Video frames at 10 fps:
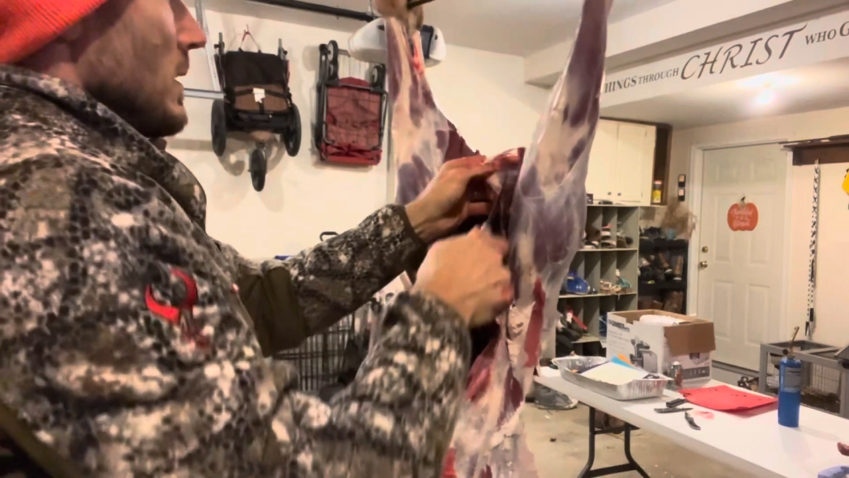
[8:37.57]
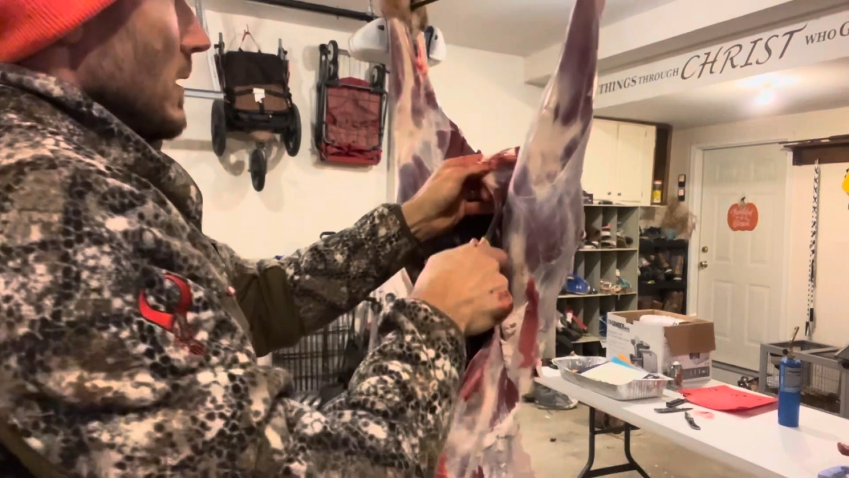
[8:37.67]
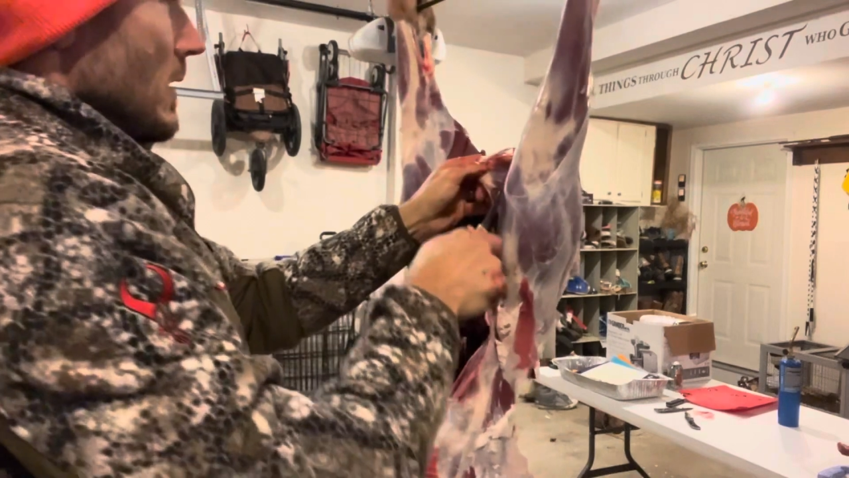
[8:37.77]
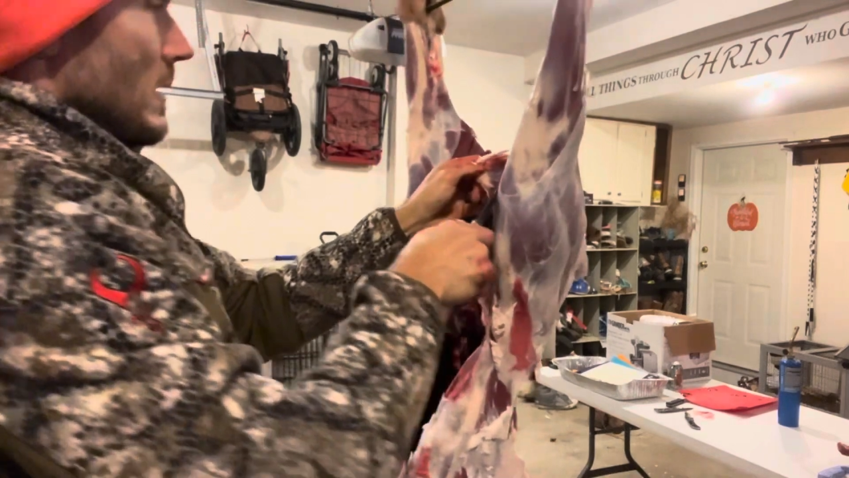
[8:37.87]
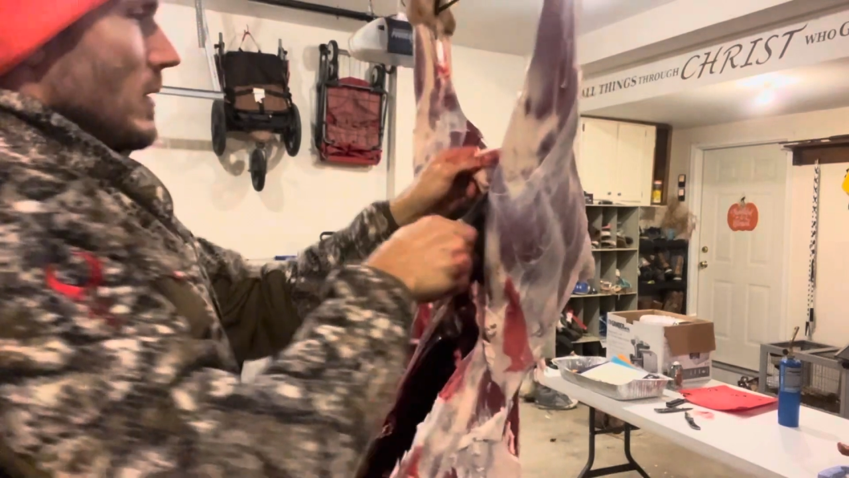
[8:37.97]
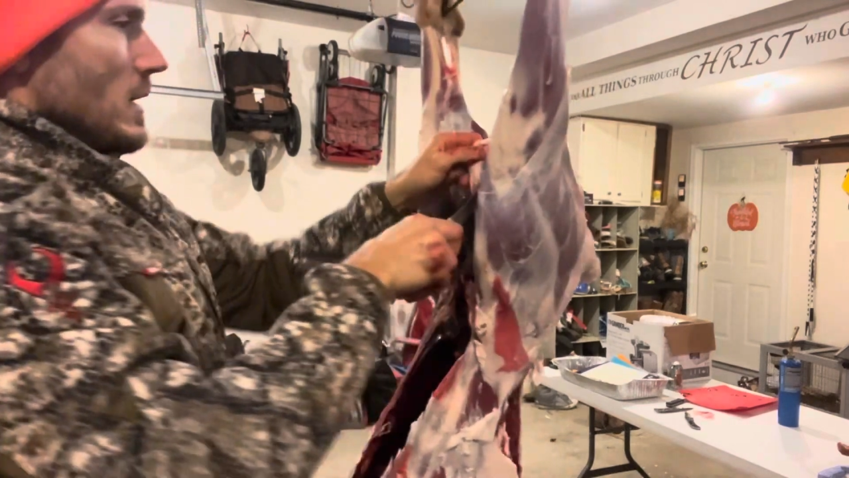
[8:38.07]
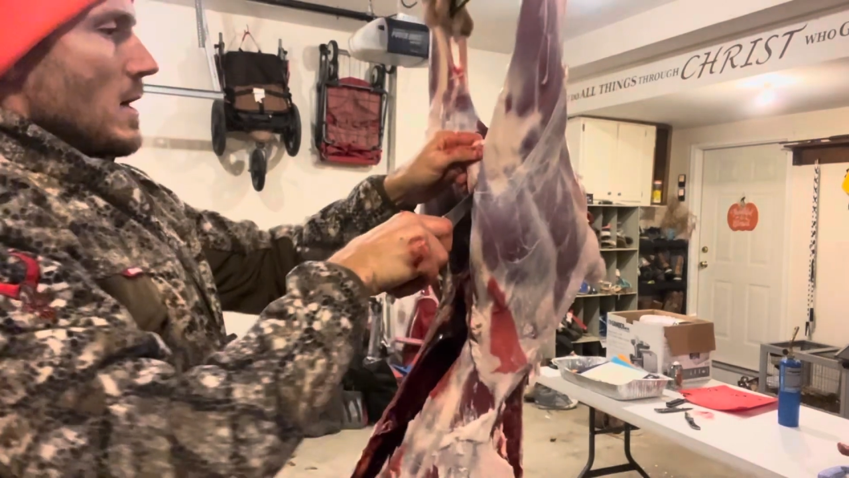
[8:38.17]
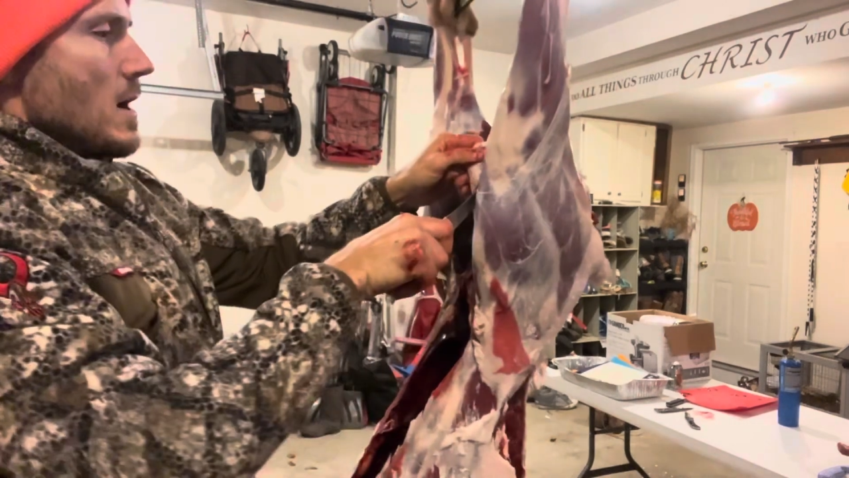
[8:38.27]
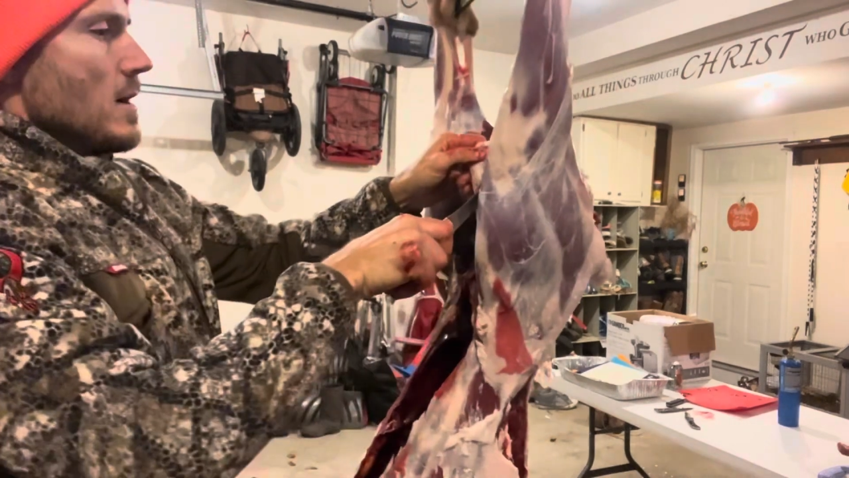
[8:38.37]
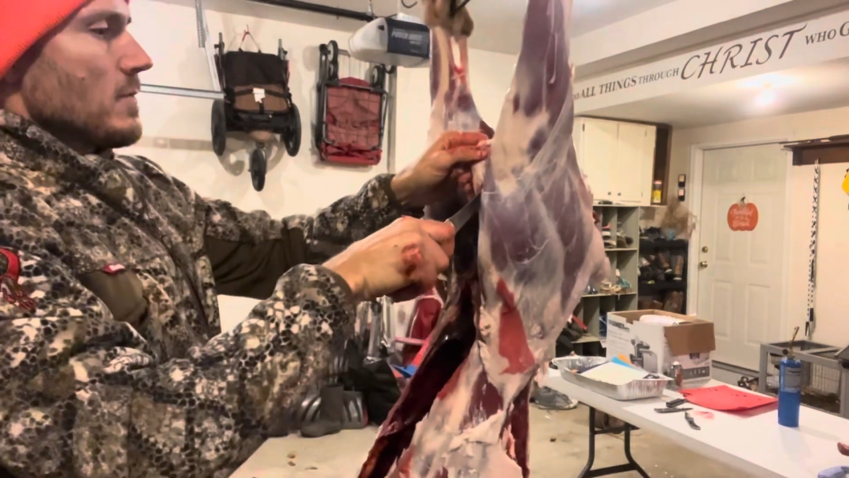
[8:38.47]
cut it right
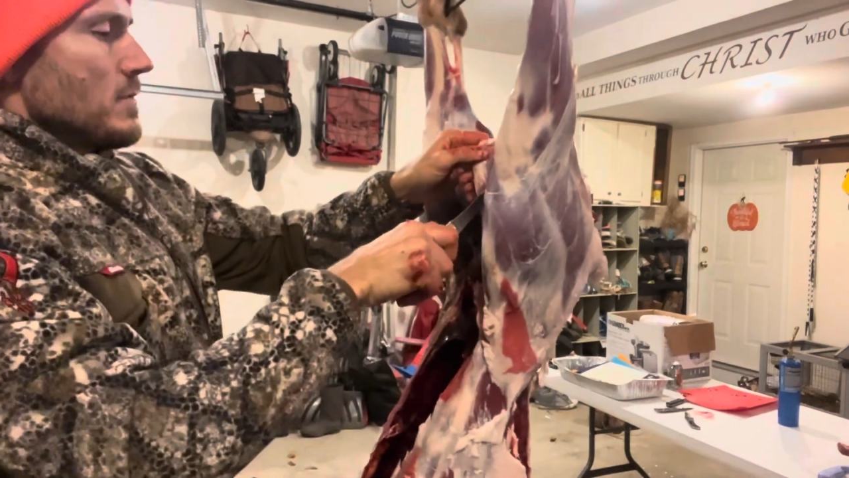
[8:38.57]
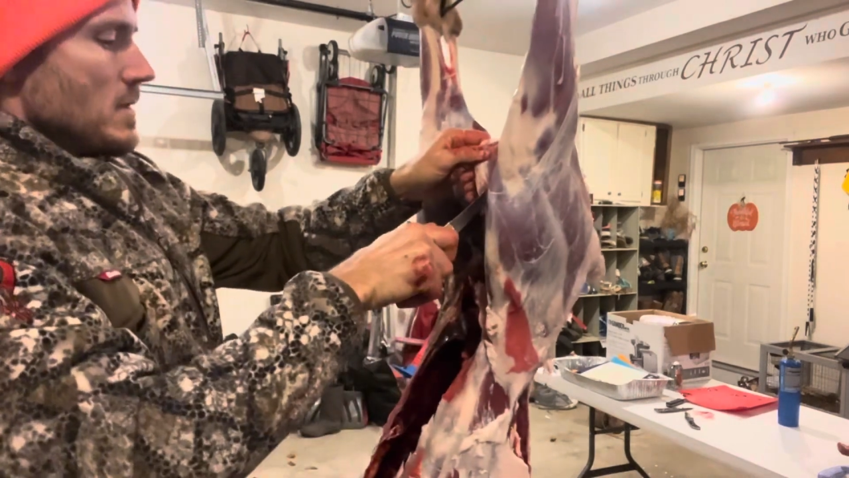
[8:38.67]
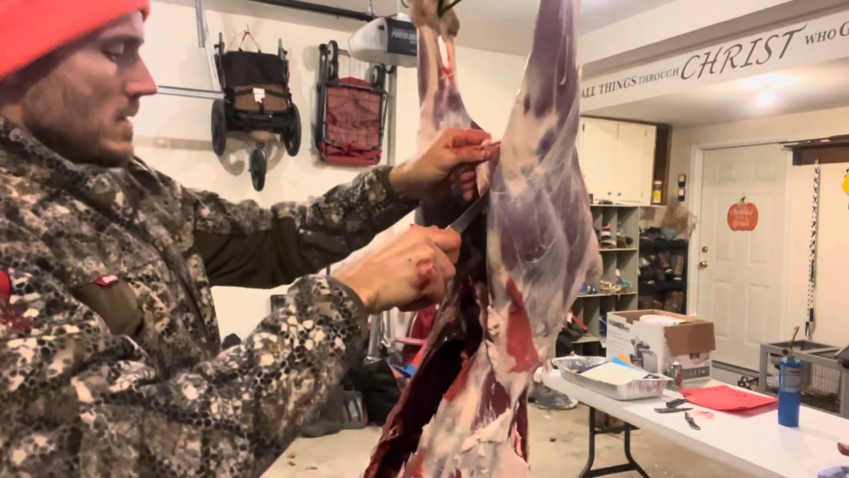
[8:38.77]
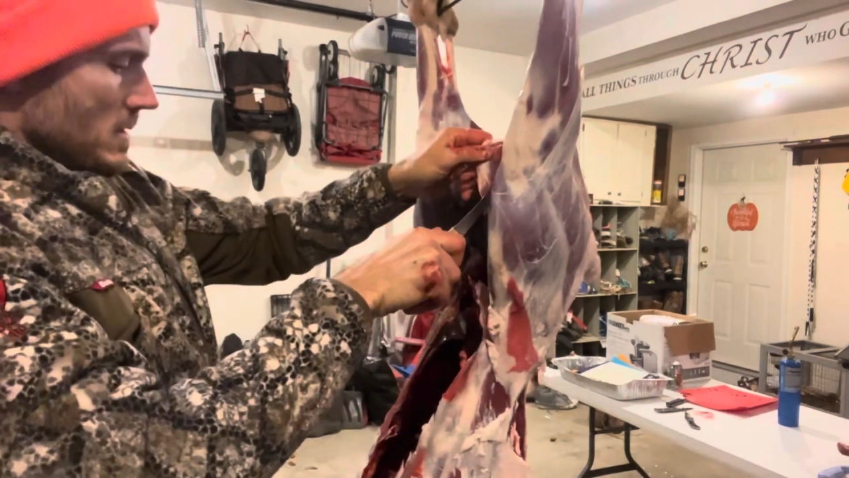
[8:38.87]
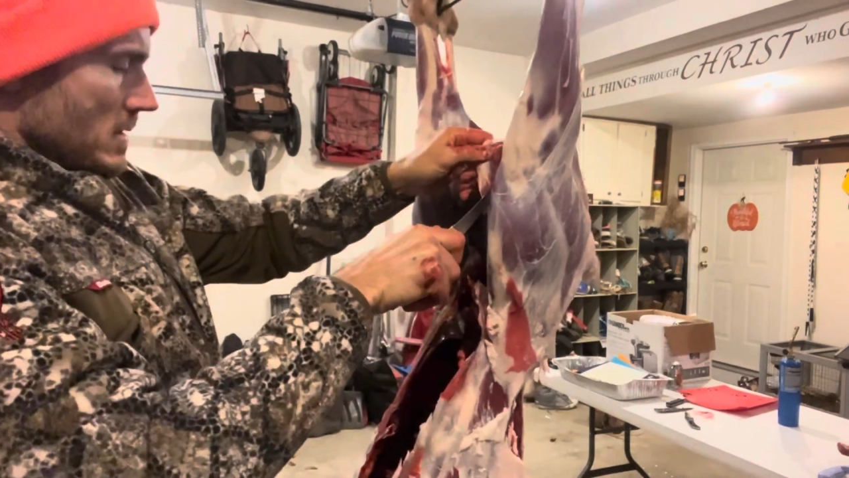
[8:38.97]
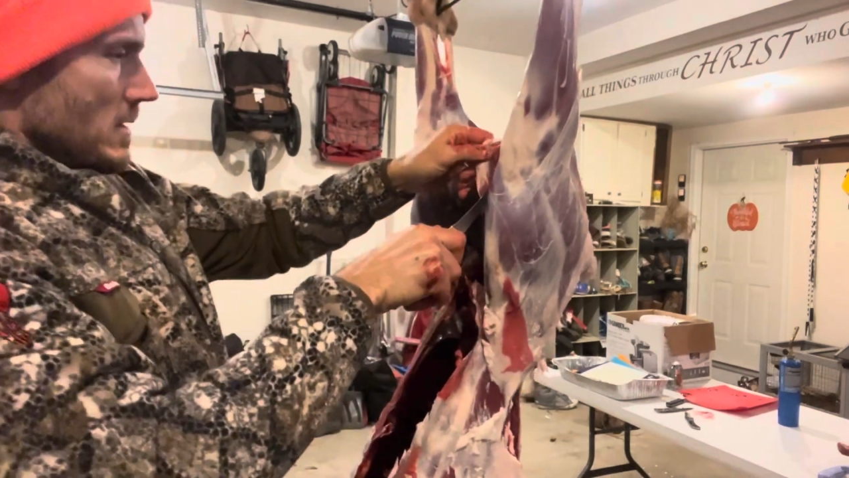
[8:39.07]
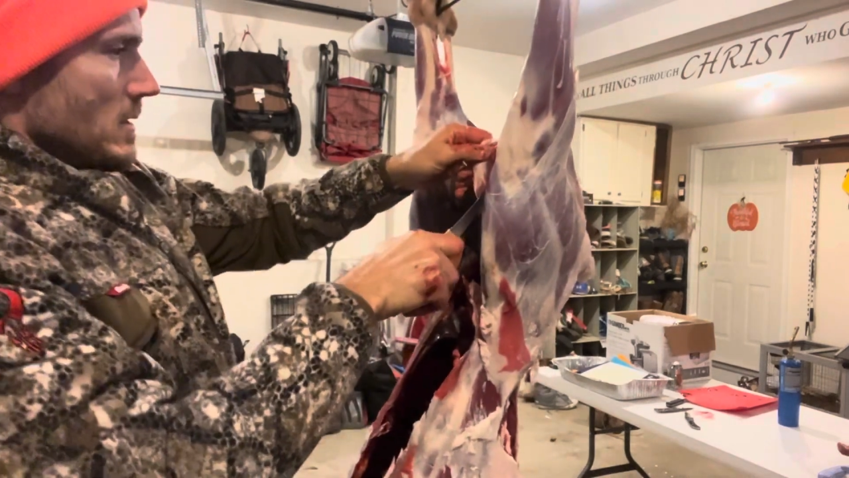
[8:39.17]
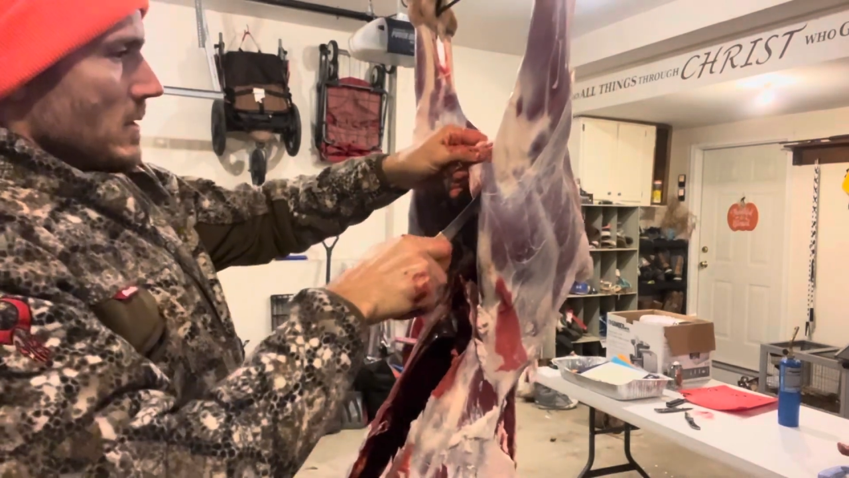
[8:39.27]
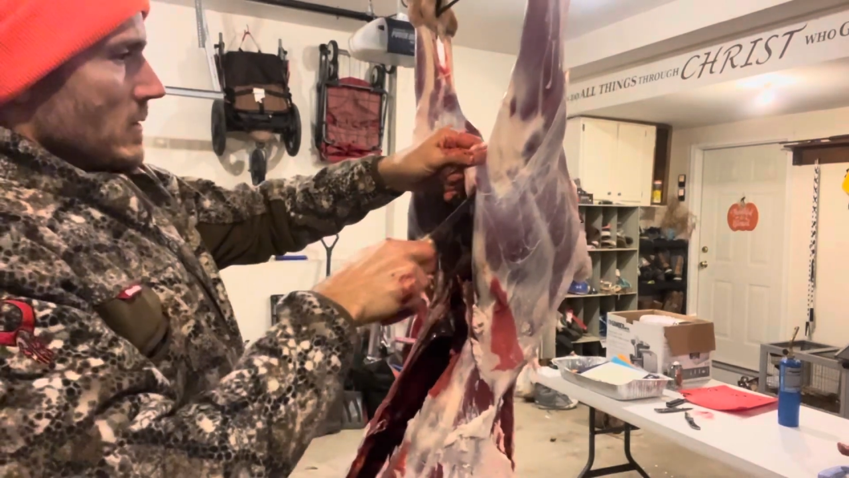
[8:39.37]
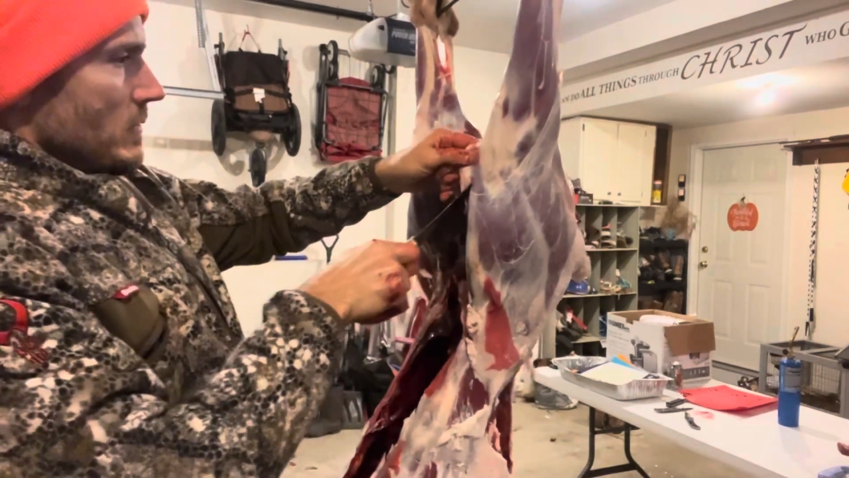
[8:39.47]
off,
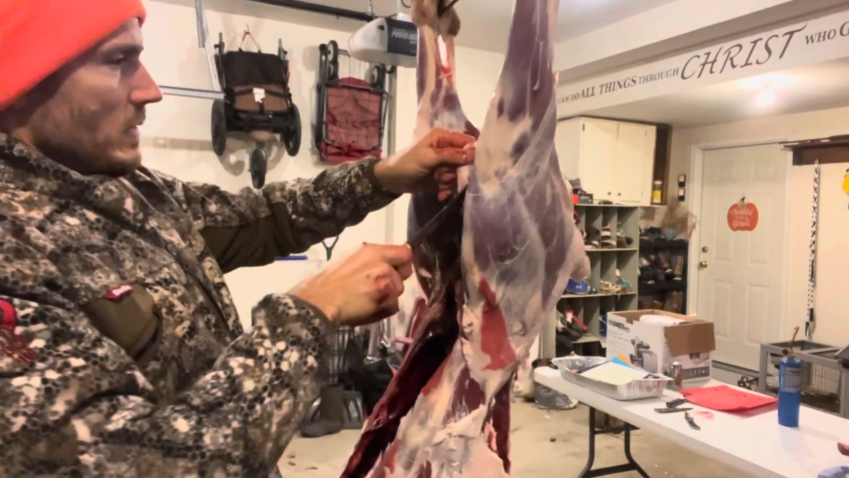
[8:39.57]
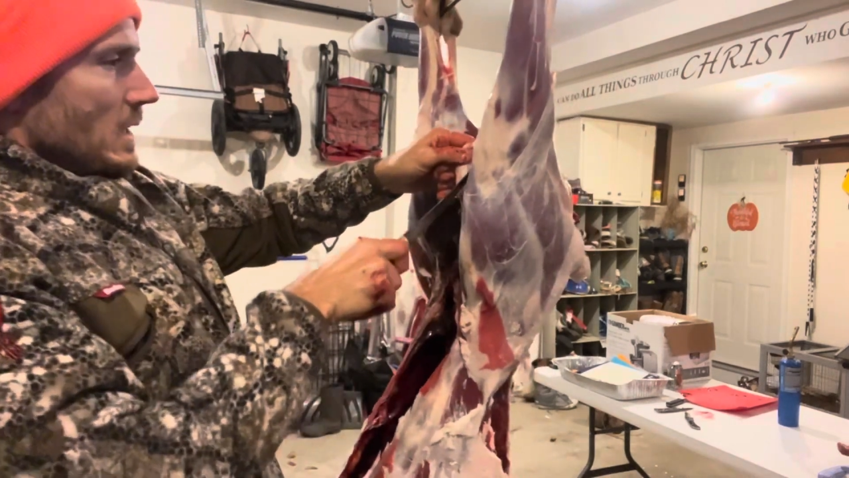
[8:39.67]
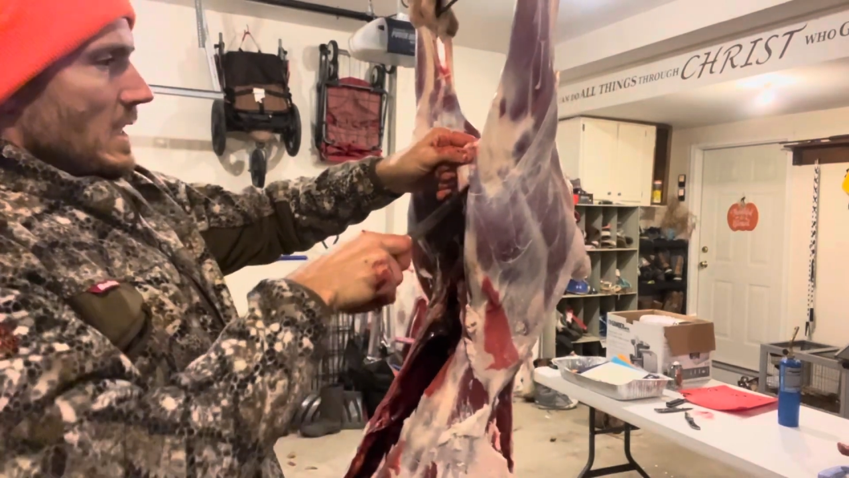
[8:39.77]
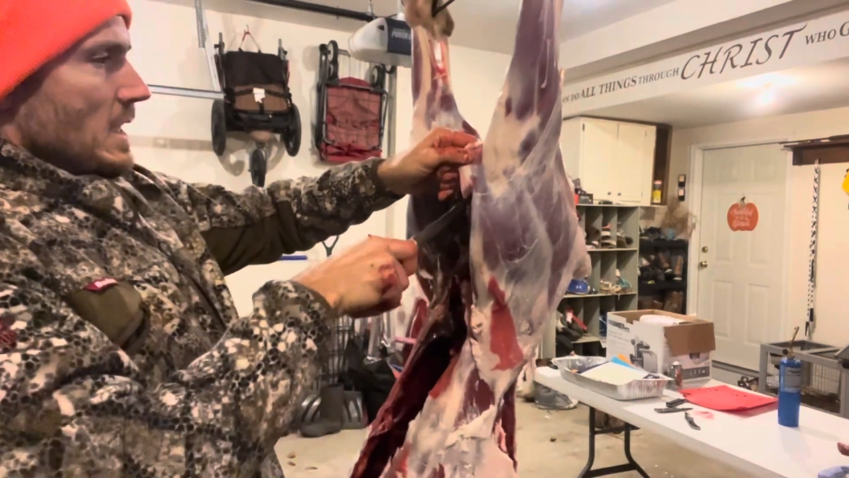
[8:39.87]
fillet